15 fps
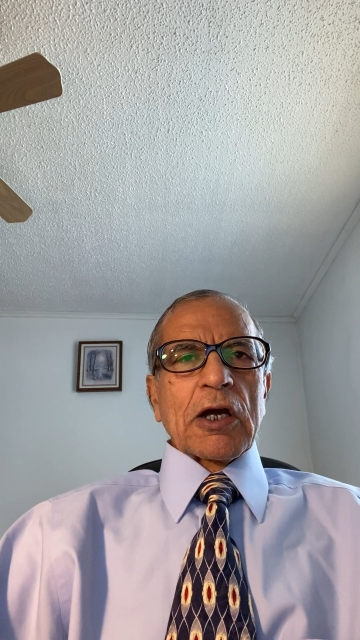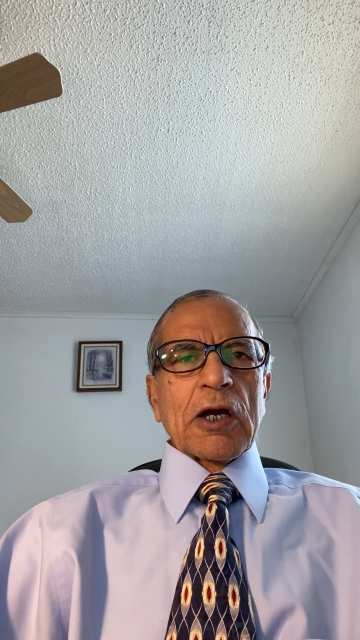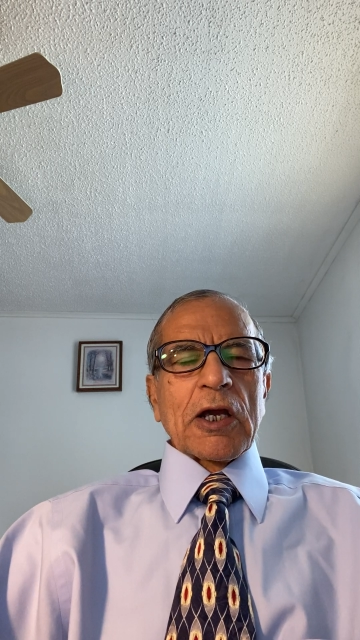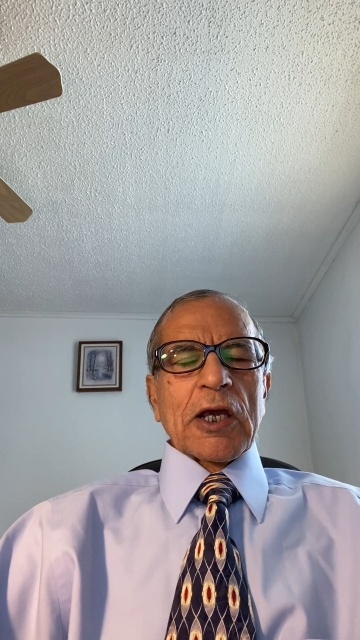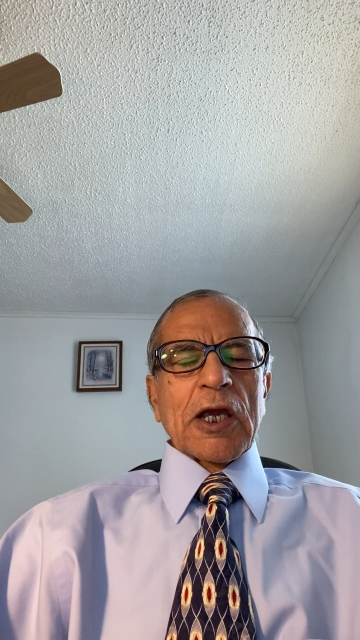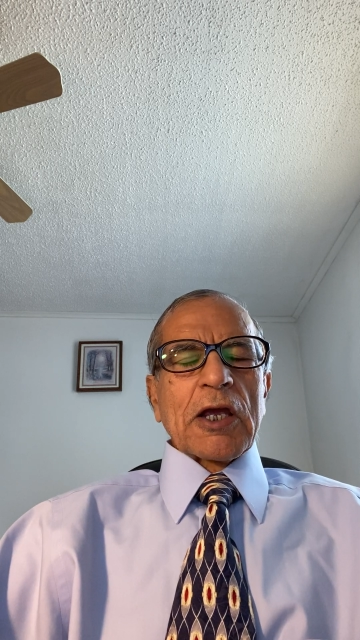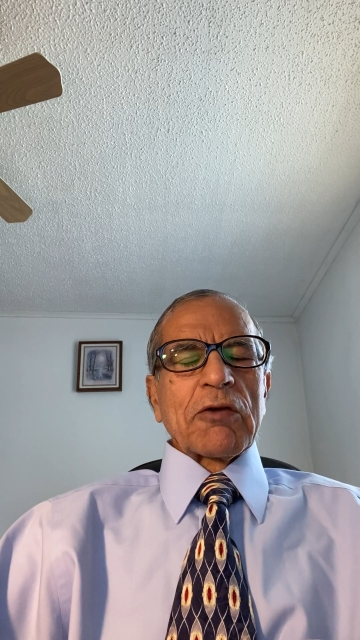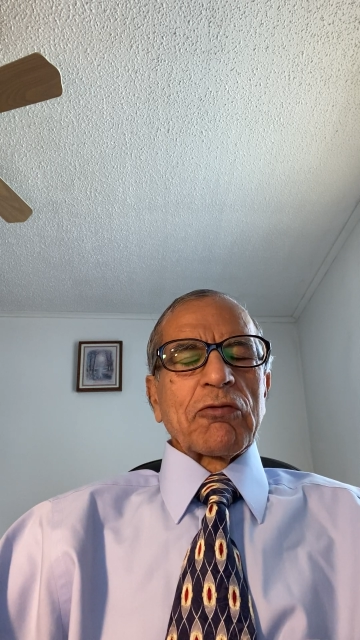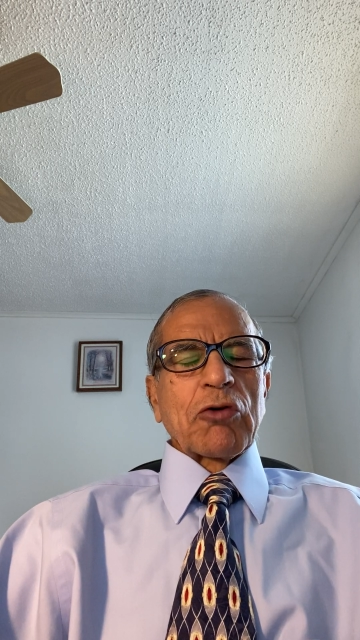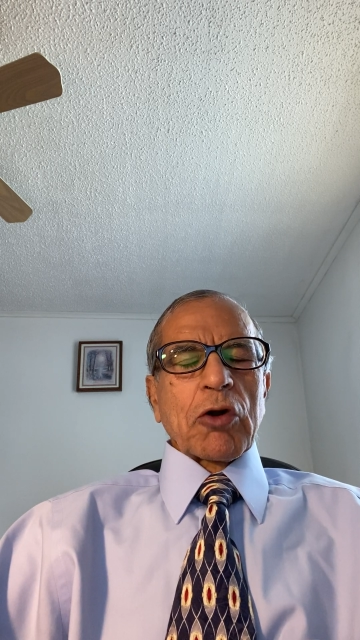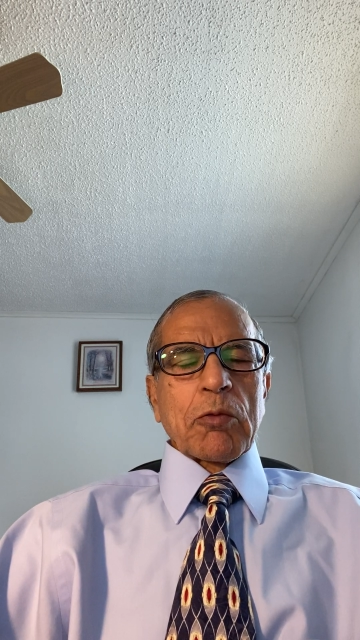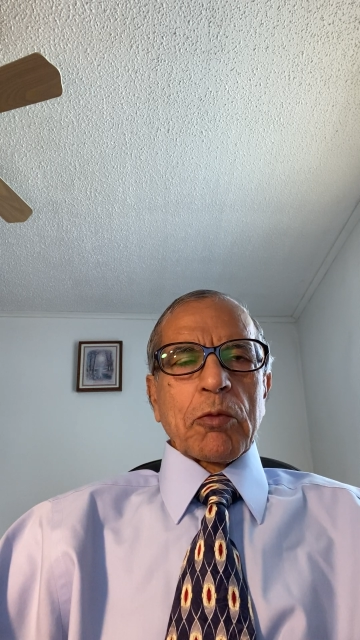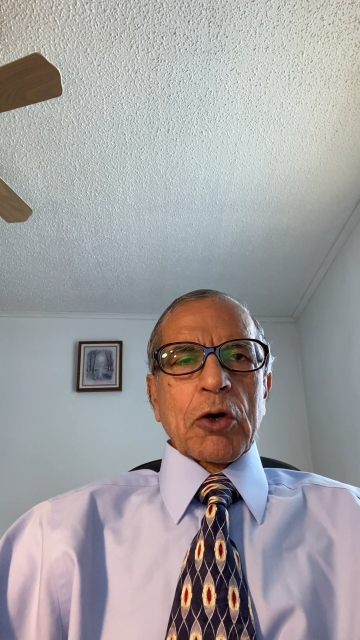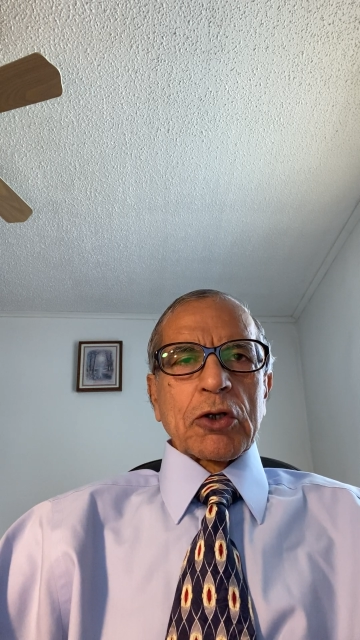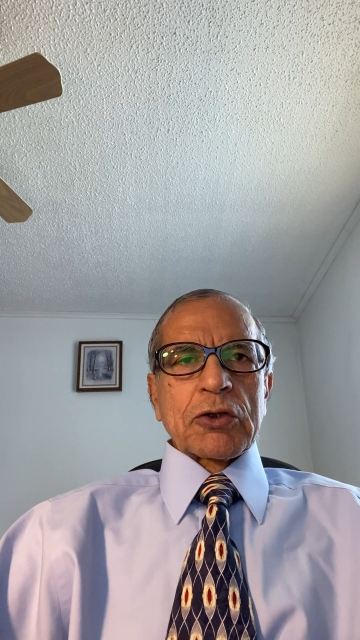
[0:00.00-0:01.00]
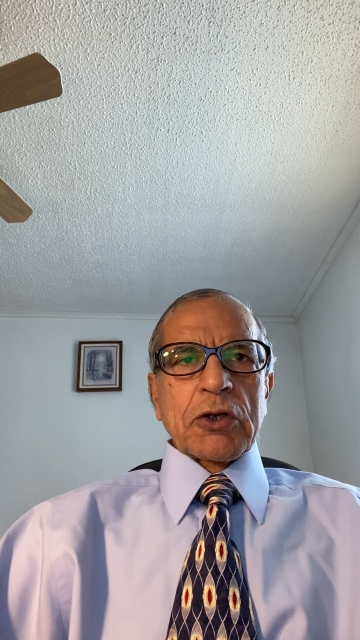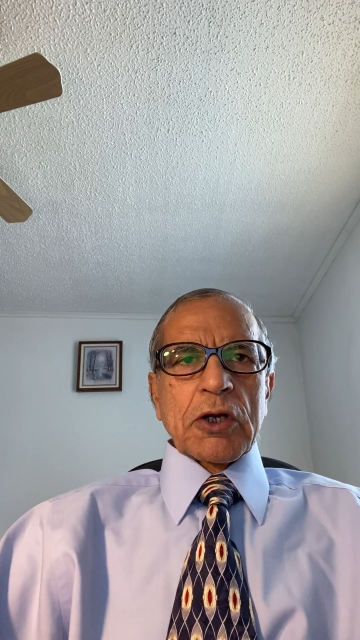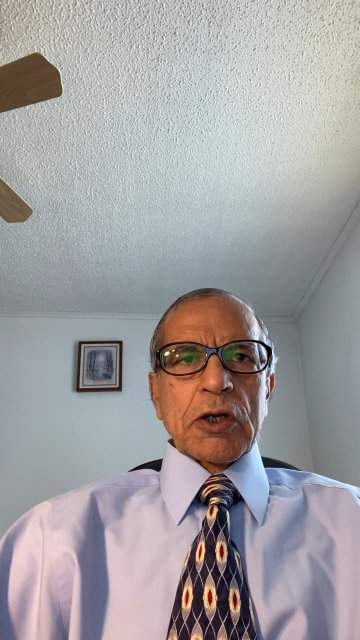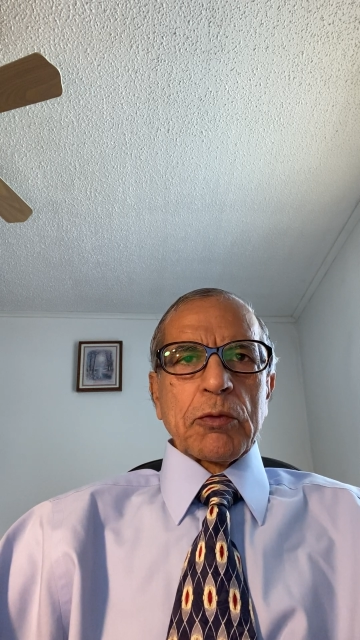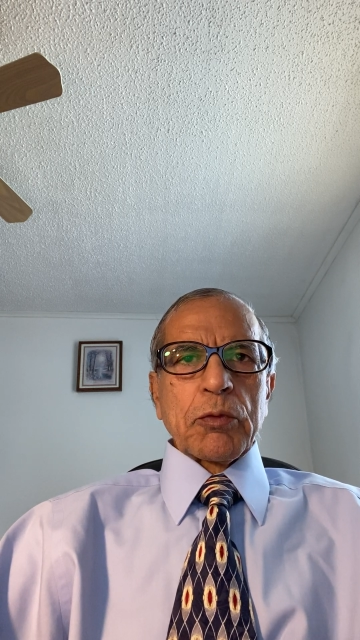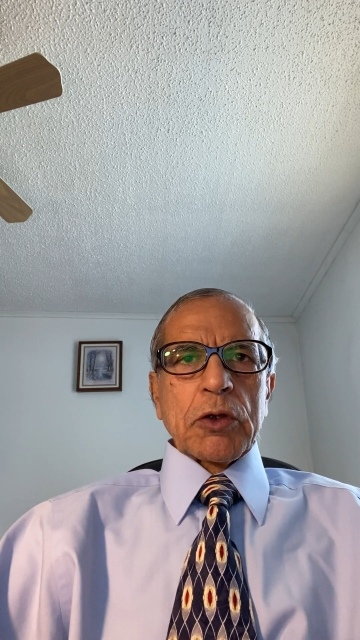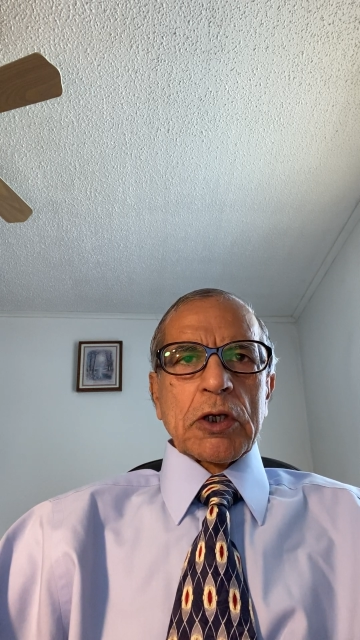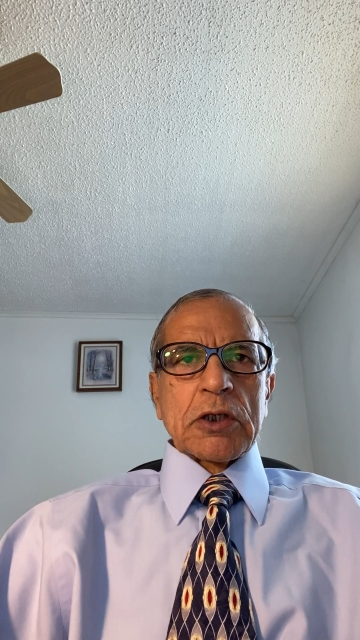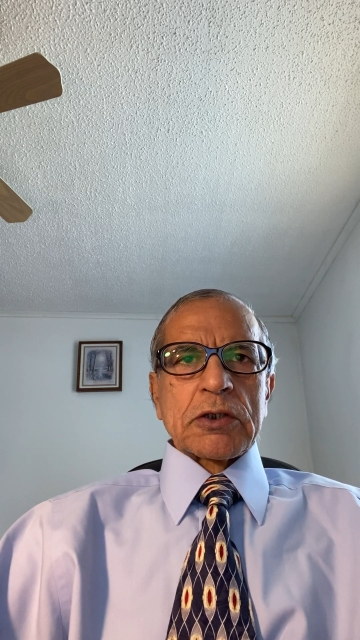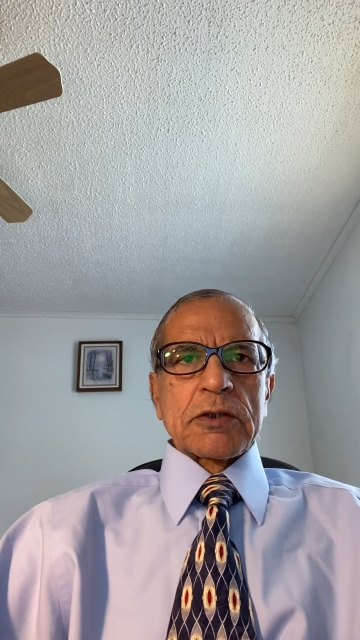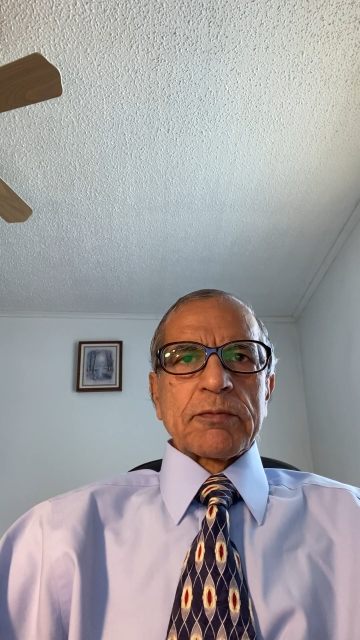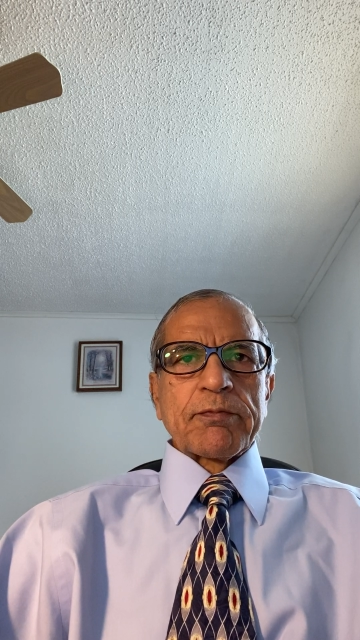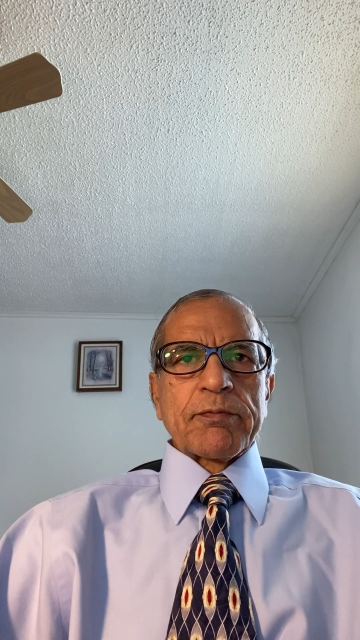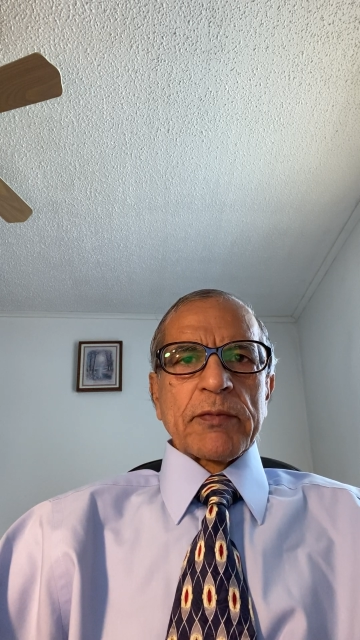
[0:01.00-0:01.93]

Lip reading: again for about 3 weeks.